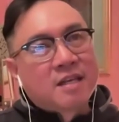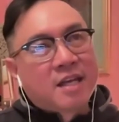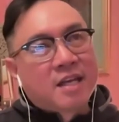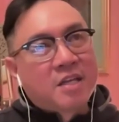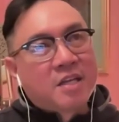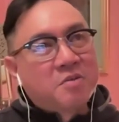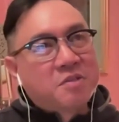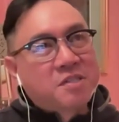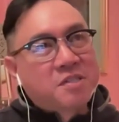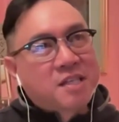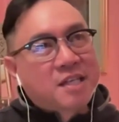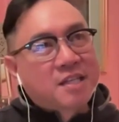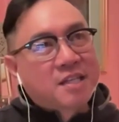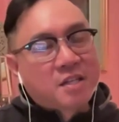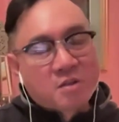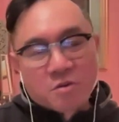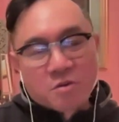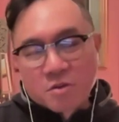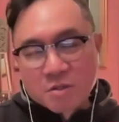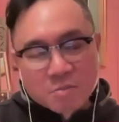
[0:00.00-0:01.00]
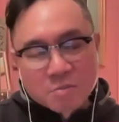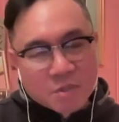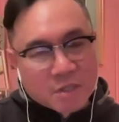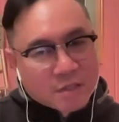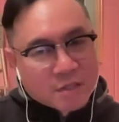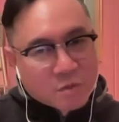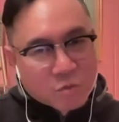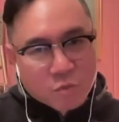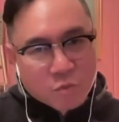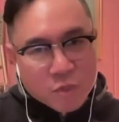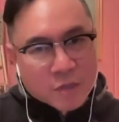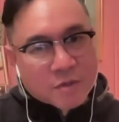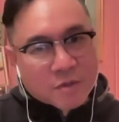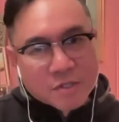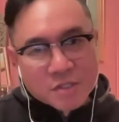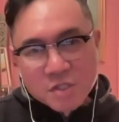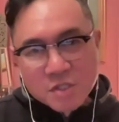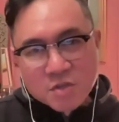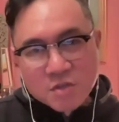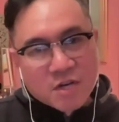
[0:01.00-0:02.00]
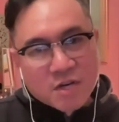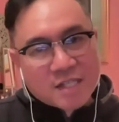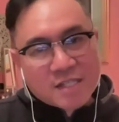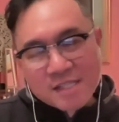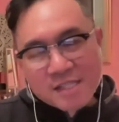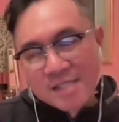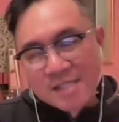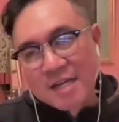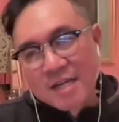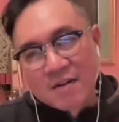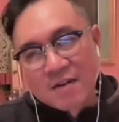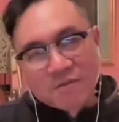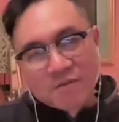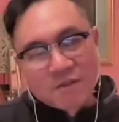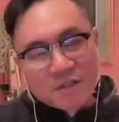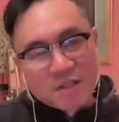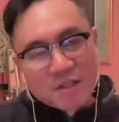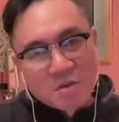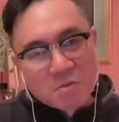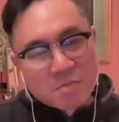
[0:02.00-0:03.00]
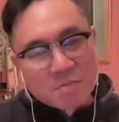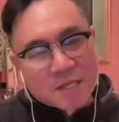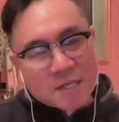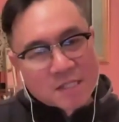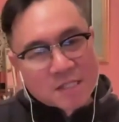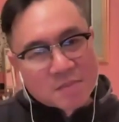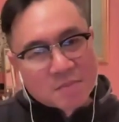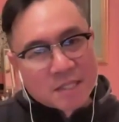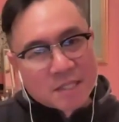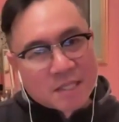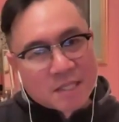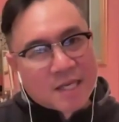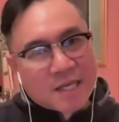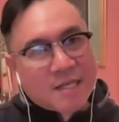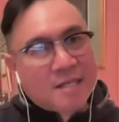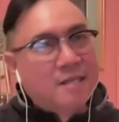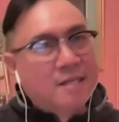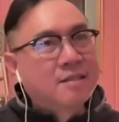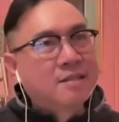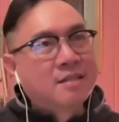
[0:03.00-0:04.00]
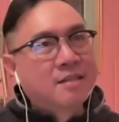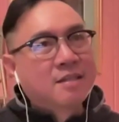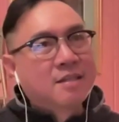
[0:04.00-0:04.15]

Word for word: and you decide that you're going to put on the weirdest, craziest outfit that you possibly can,